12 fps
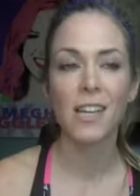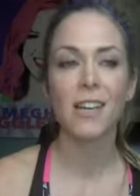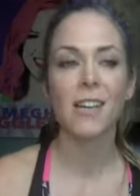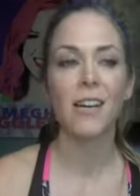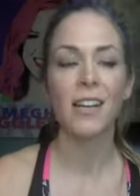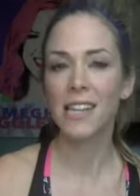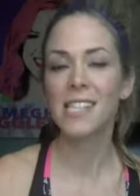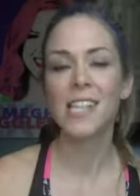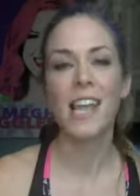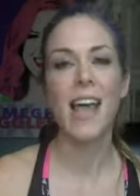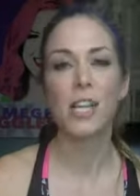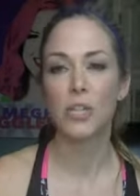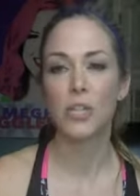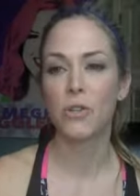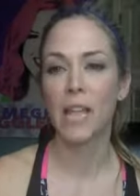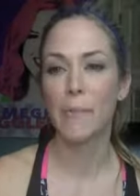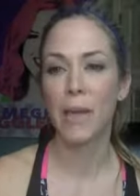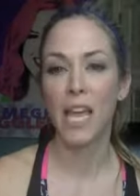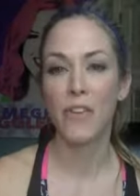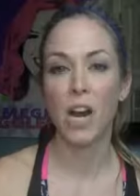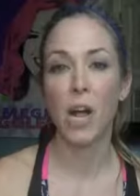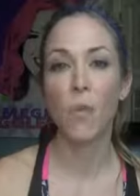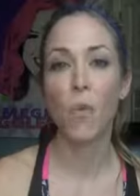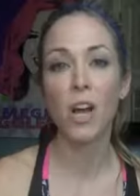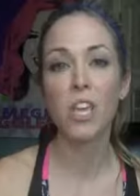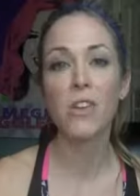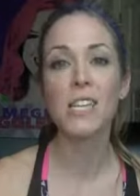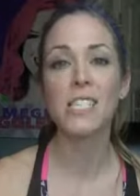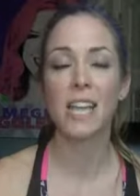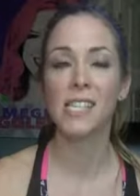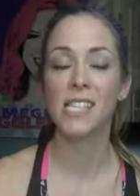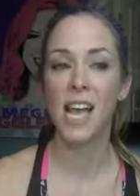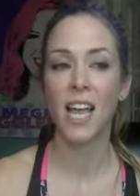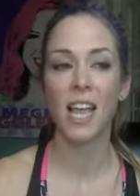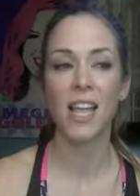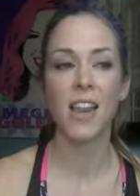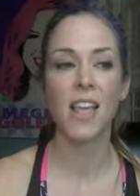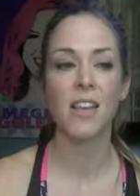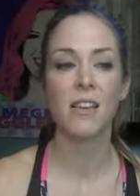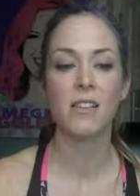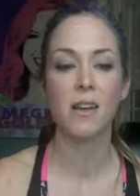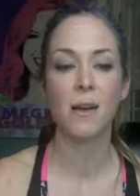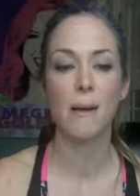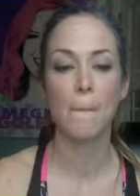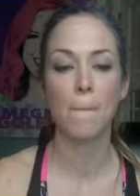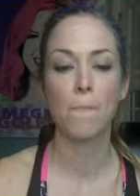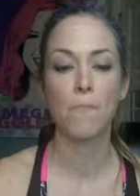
against that attitude and that behavior. I want you to take a second and um,